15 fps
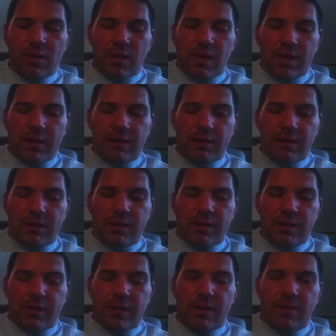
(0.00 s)
I asked the lady,
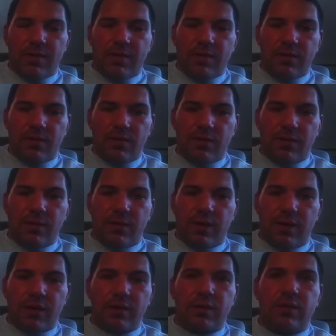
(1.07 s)
like, how much do you want for this
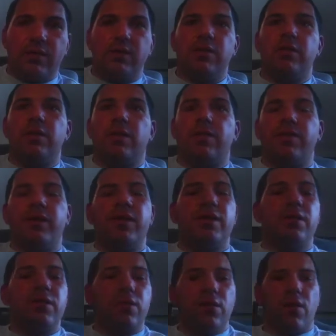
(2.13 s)
box? And she said
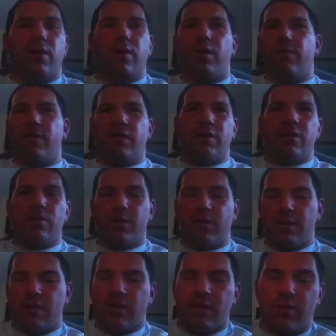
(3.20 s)

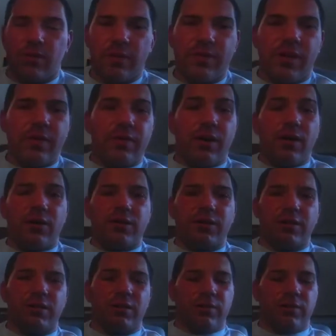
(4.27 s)
$25.